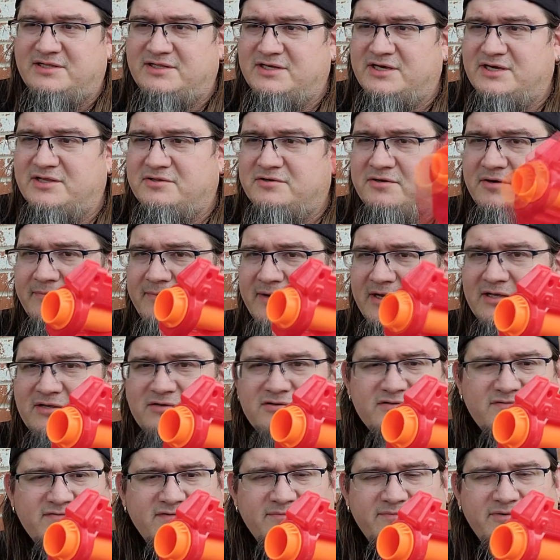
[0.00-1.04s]
The other I might
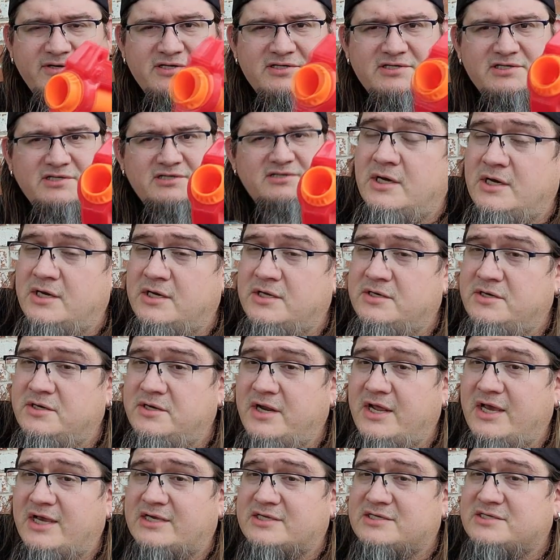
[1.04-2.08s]
use for a project.
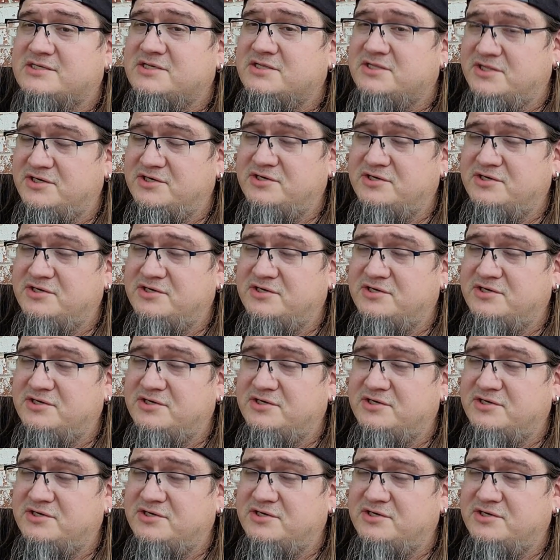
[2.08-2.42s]
Next, the